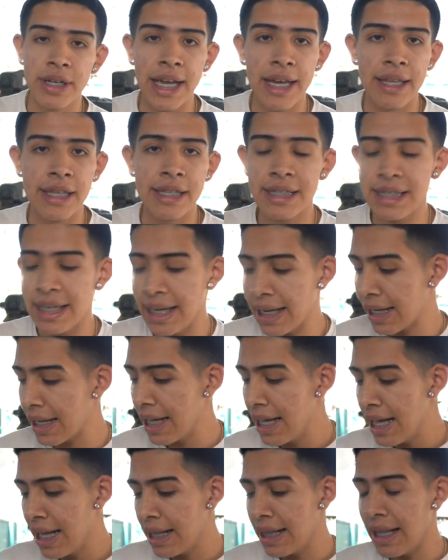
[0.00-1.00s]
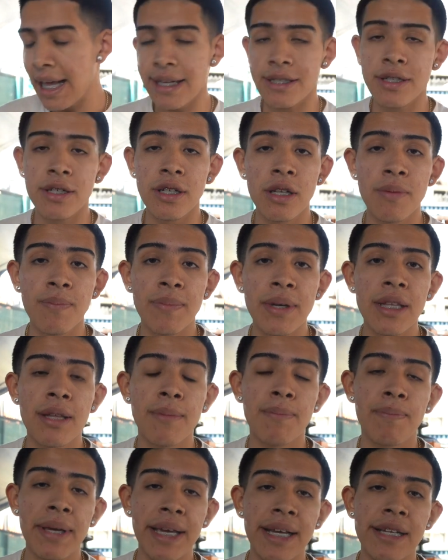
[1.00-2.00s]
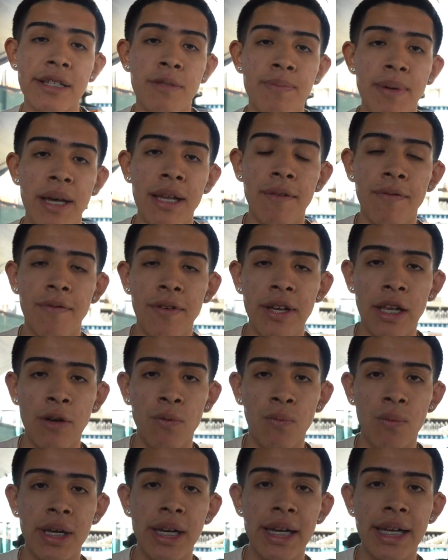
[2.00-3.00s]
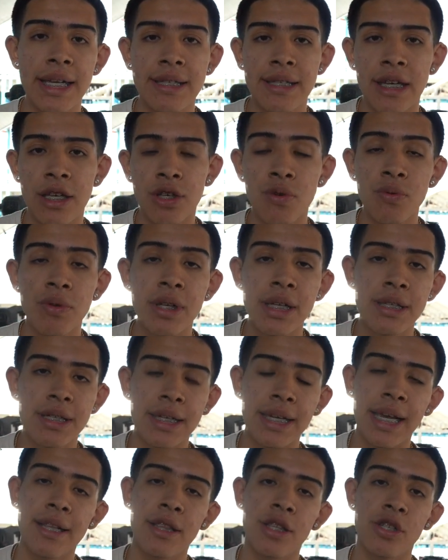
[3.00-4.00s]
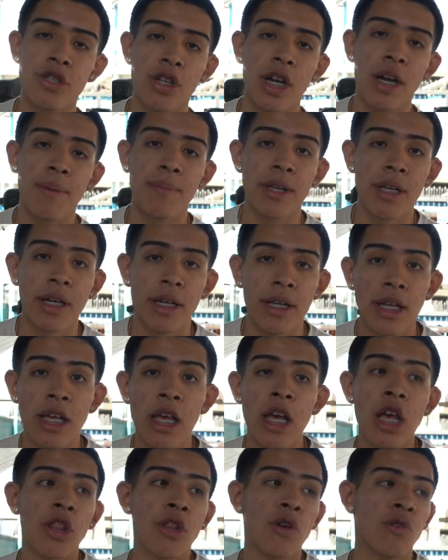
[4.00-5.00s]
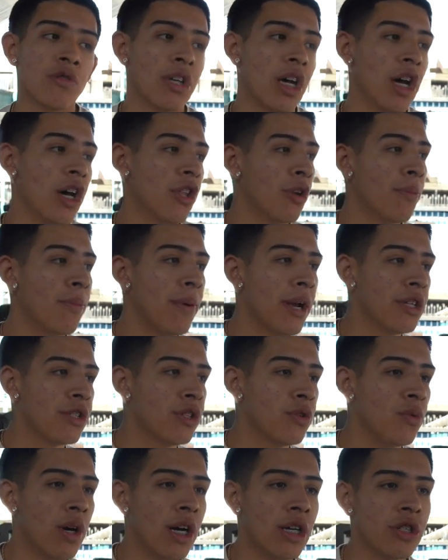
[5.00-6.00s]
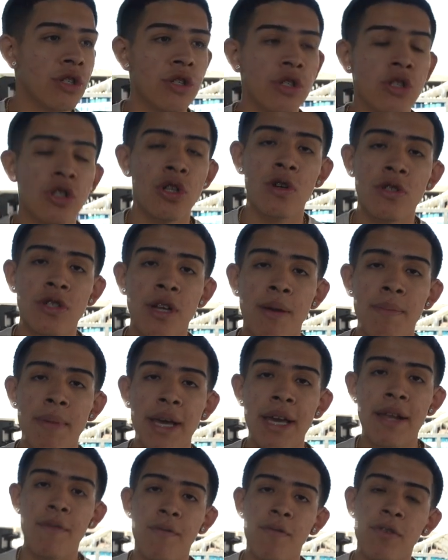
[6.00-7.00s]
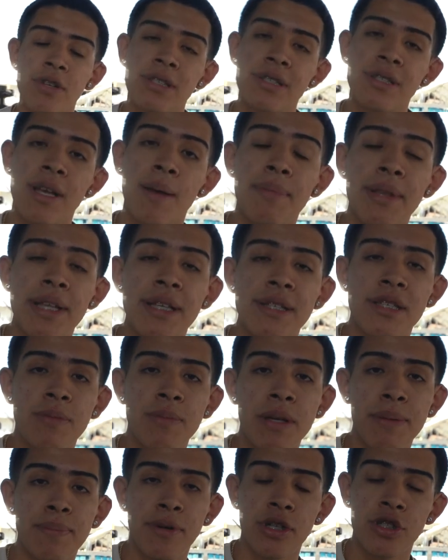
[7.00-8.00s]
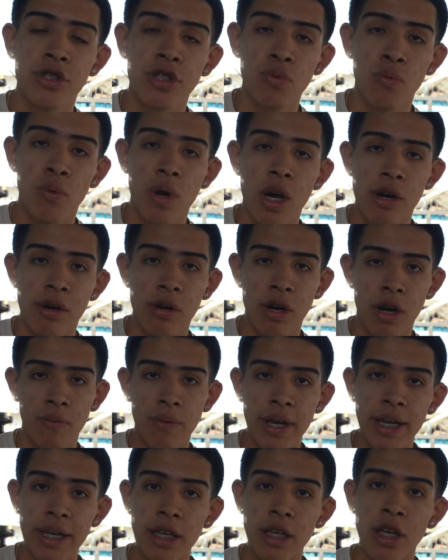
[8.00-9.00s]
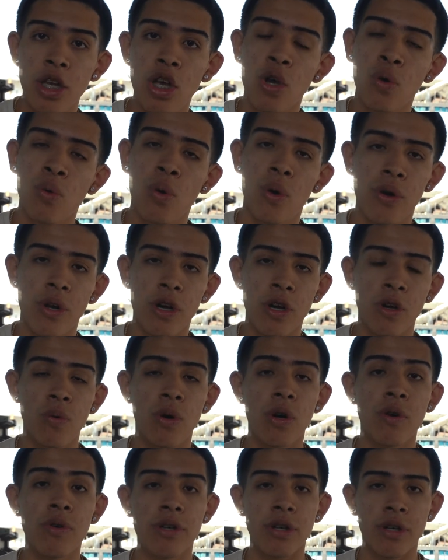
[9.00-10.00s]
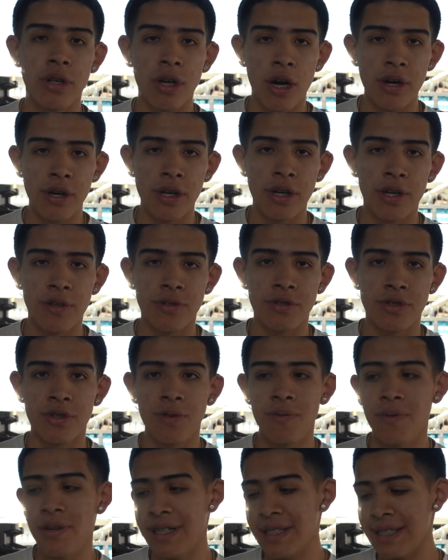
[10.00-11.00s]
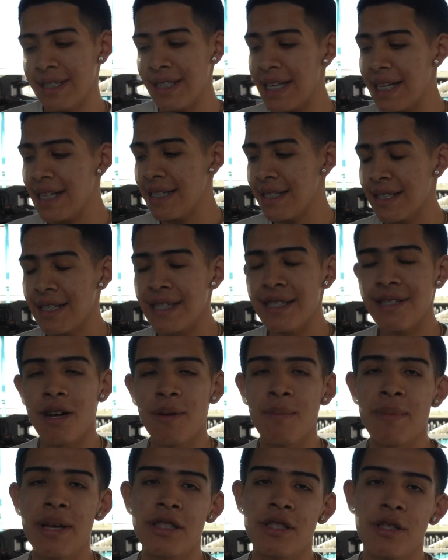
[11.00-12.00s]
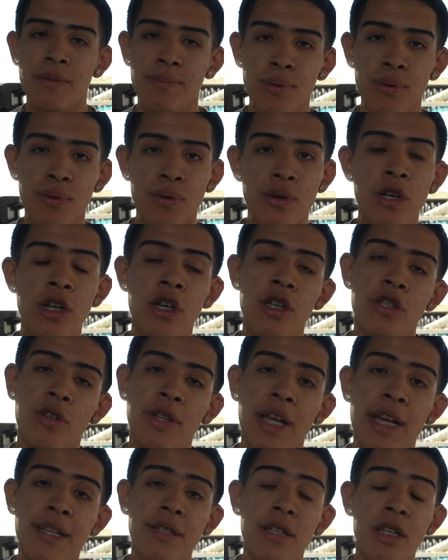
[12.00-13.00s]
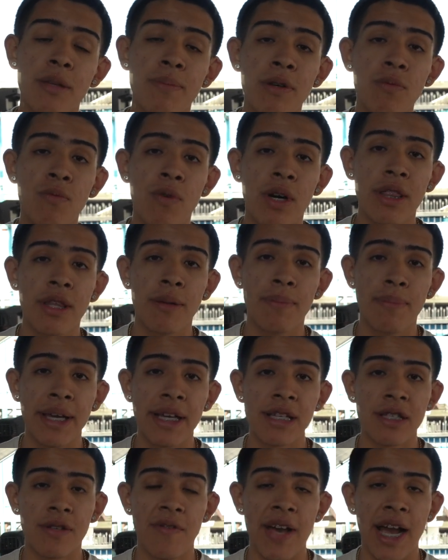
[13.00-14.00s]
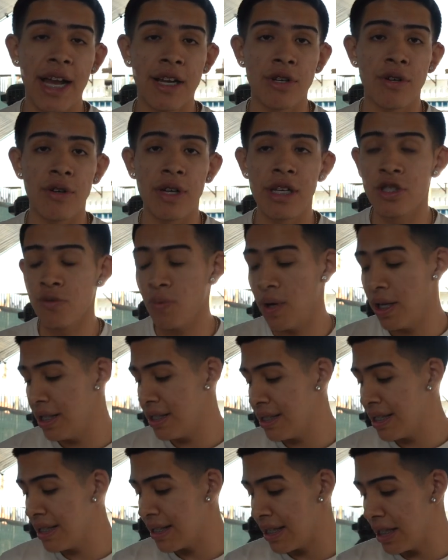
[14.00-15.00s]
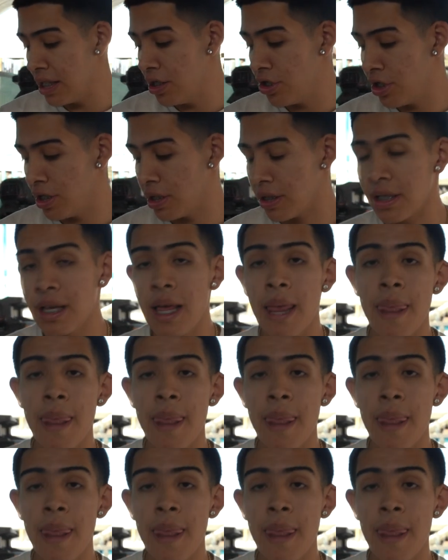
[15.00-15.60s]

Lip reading: gallon tank. That's going to be the biggest benefit and what it is that you need to get the job done. Those other pressure washers, those are meant for something to be pushing water already, quote unquote your garden hose, whereas these are meant to pull. So that's going to be one of the biggest factor, as well as these engines.